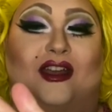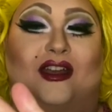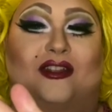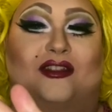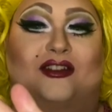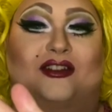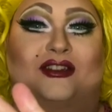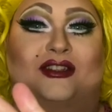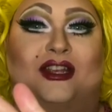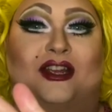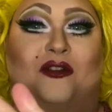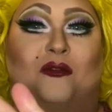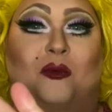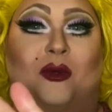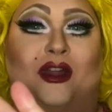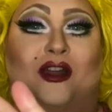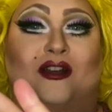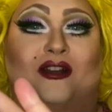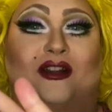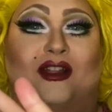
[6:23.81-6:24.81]
There's like
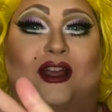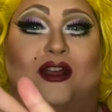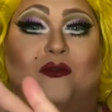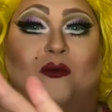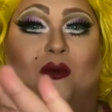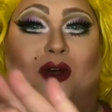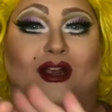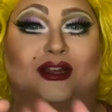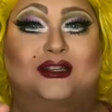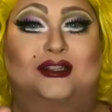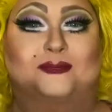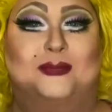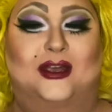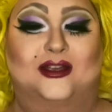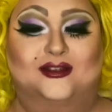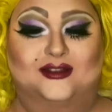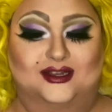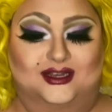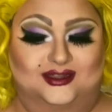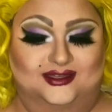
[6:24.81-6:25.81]
weird, like white
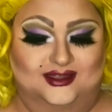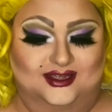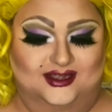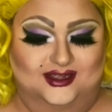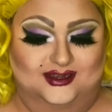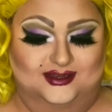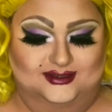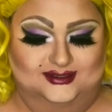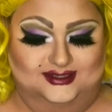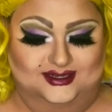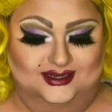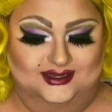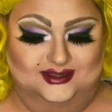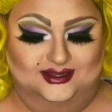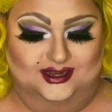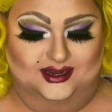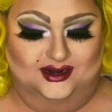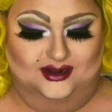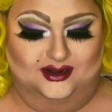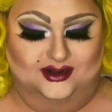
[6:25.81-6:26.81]
speckly things in
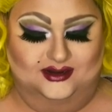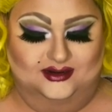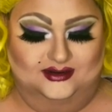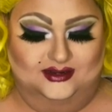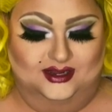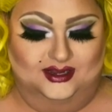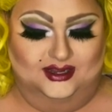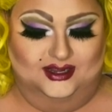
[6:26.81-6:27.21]
there.